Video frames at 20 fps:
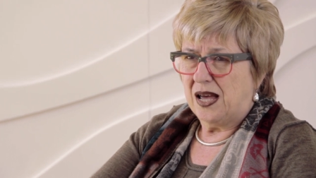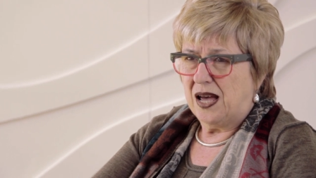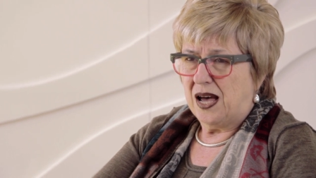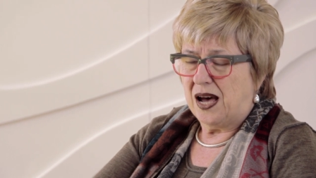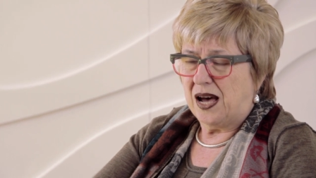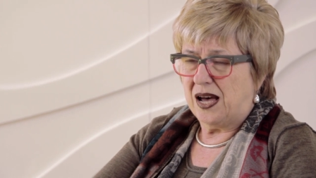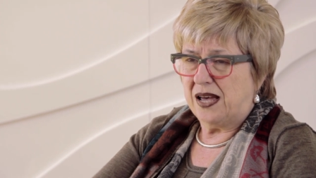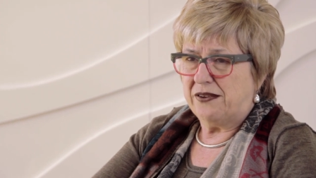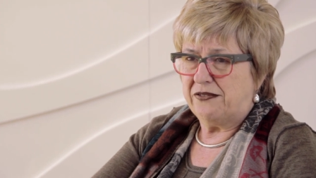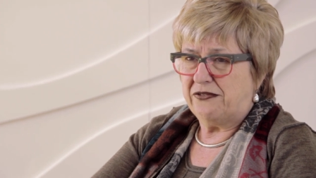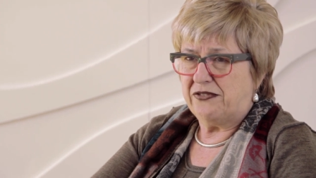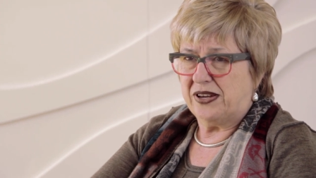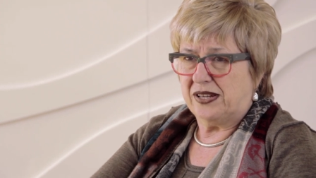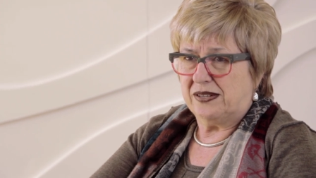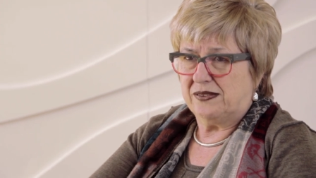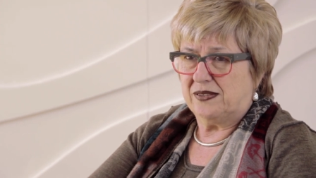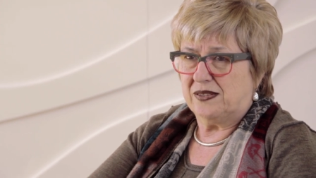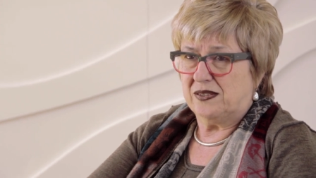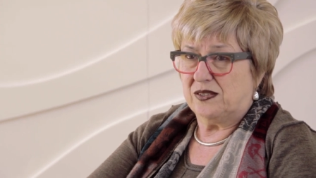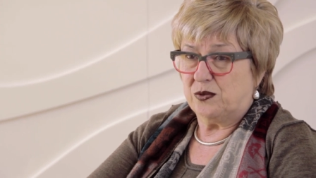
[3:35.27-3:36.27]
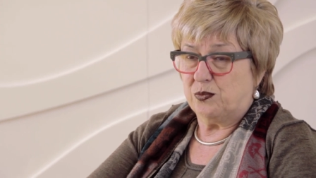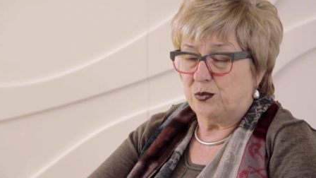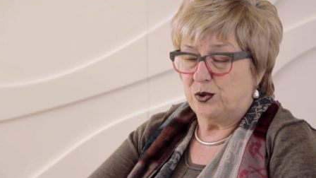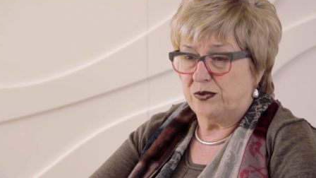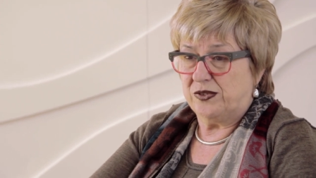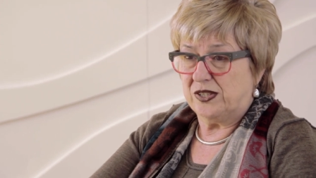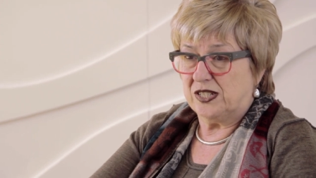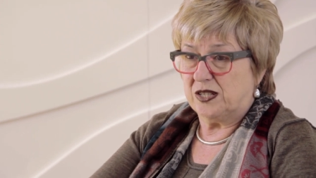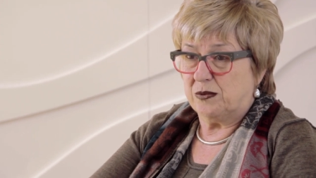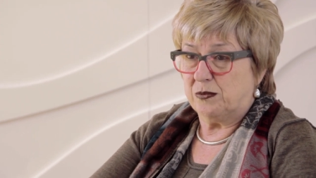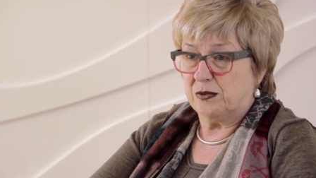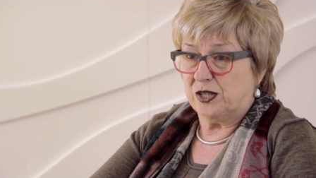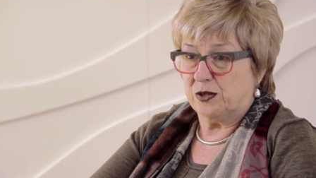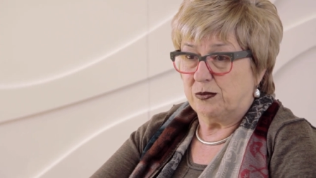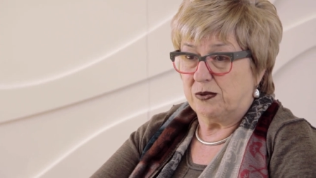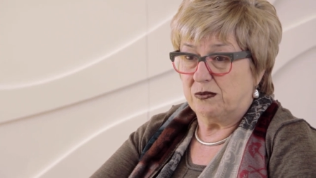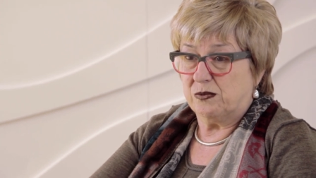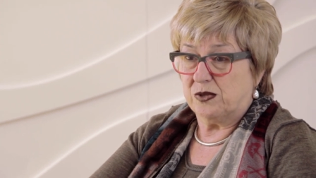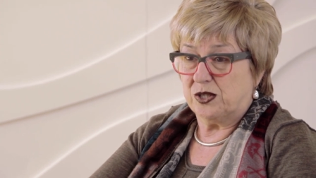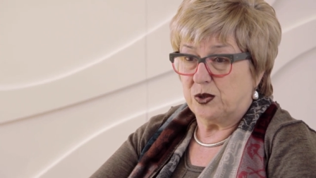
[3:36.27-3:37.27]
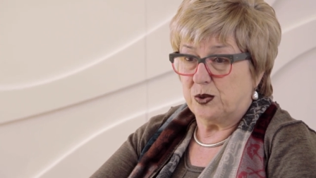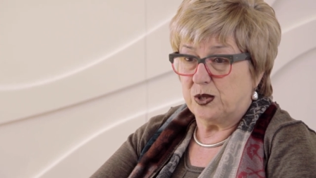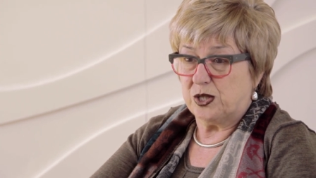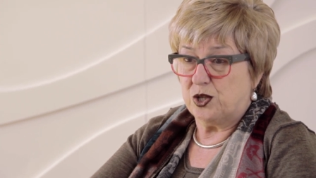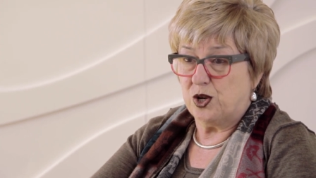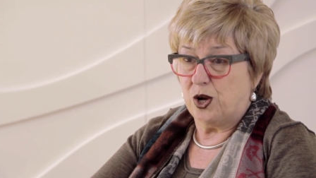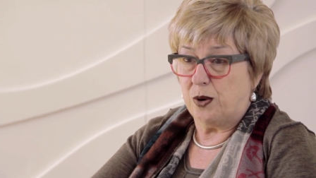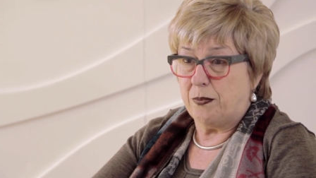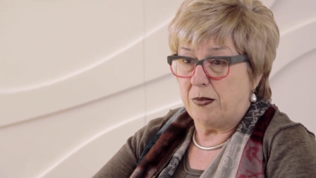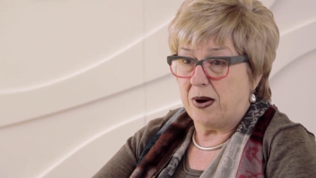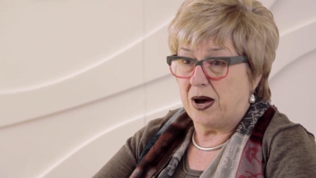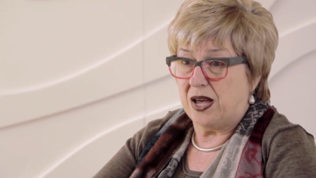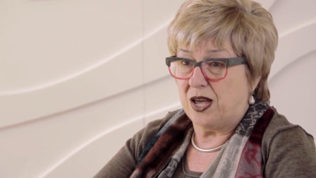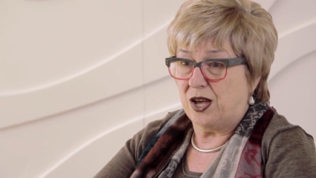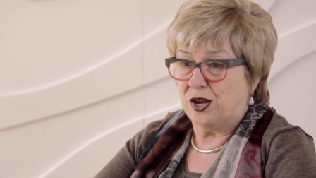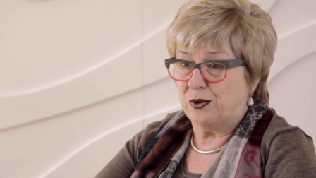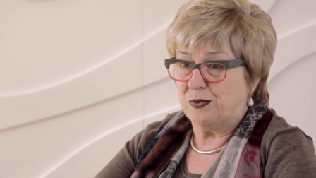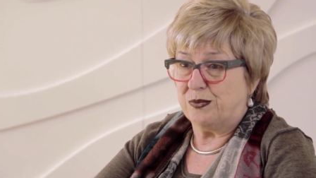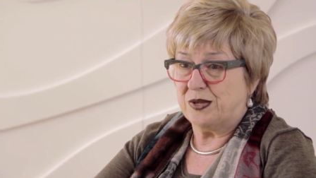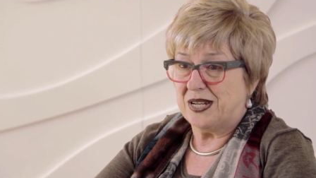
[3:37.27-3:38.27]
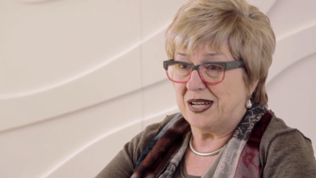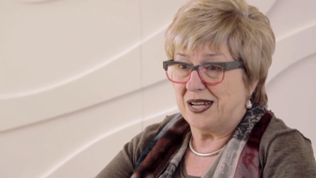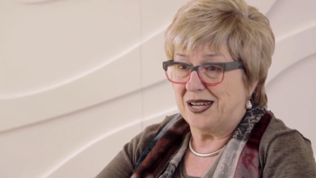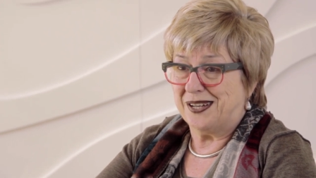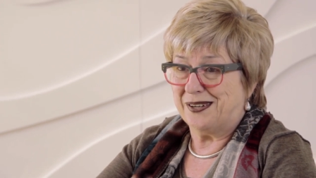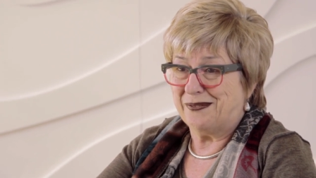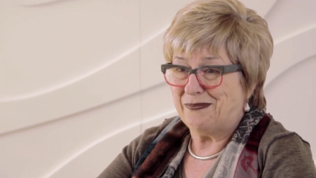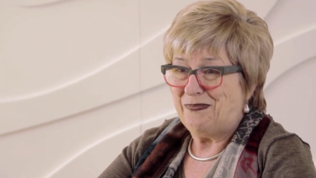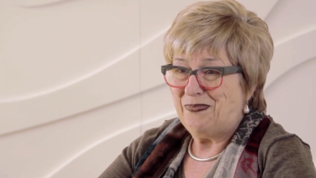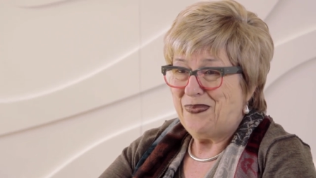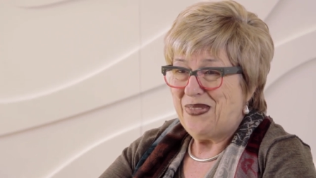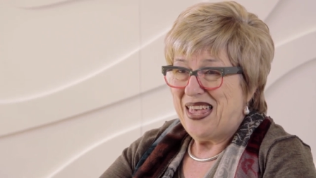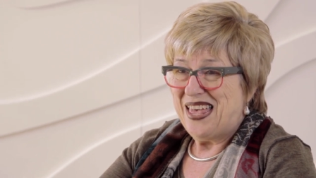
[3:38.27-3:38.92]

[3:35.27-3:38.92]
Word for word: I have found since moving to Melbourne, which was not my hometown,